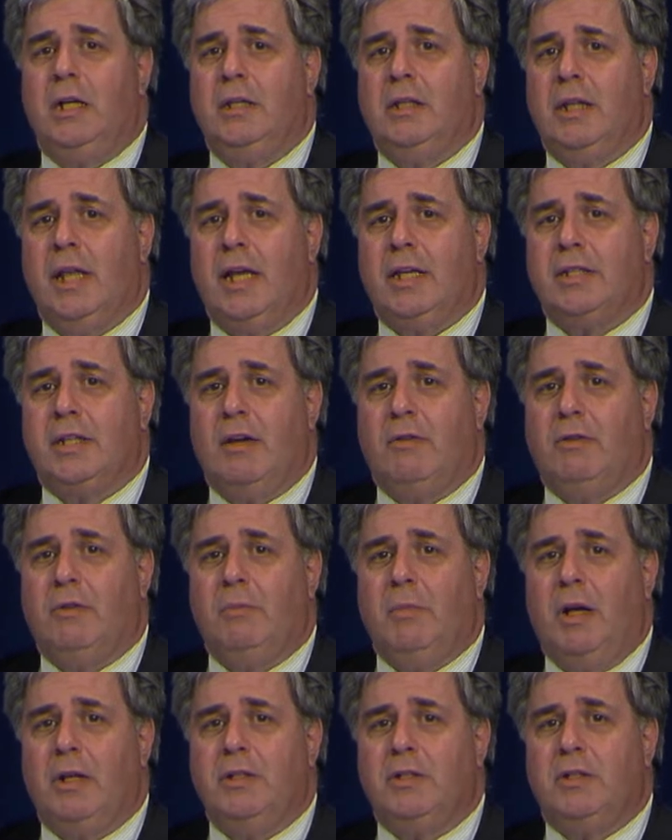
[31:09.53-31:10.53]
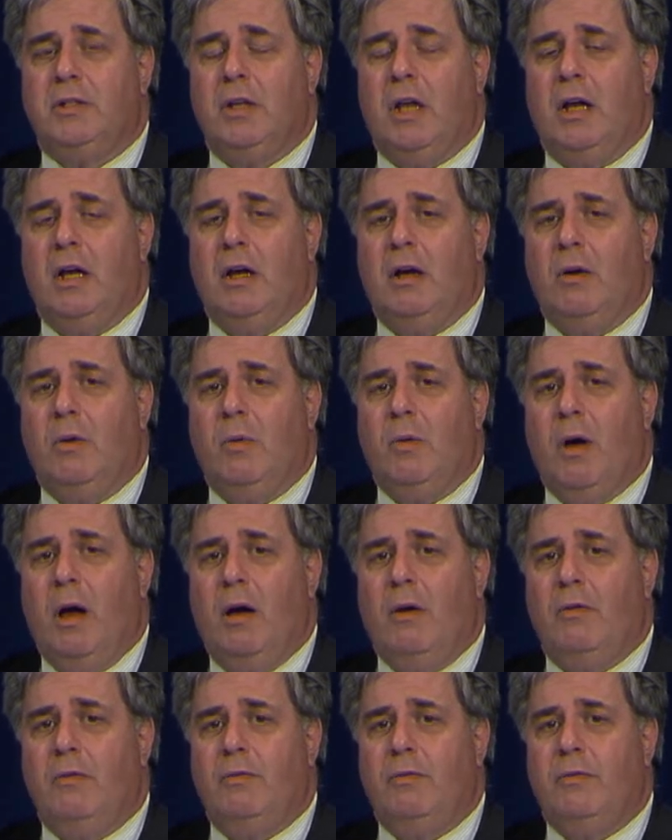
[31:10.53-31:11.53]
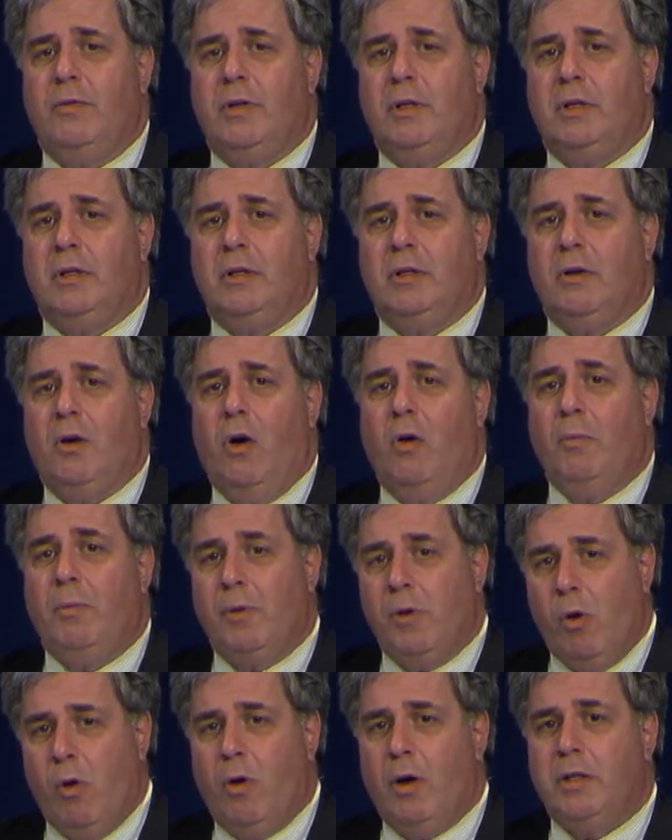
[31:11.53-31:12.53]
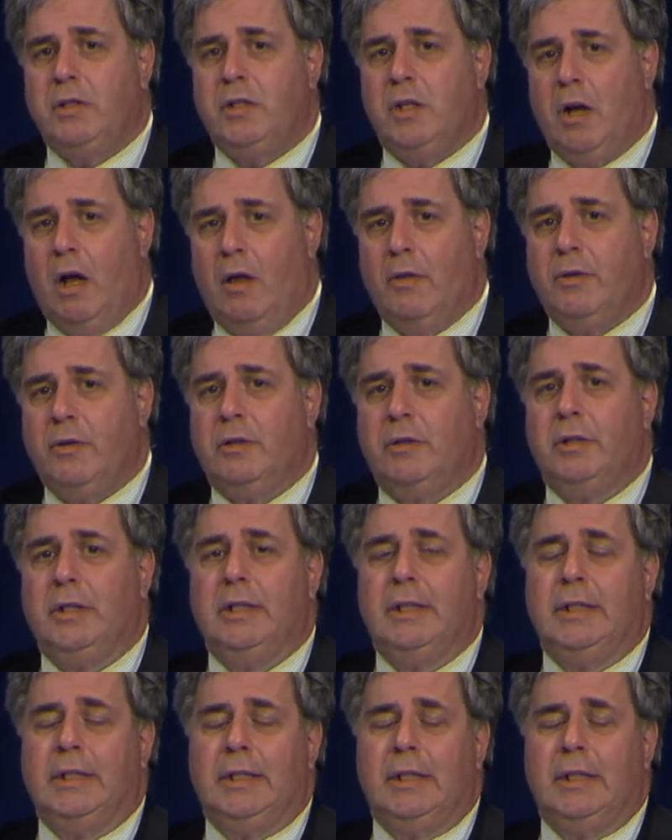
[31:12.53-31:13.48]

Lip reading: in the last several months of opioids and other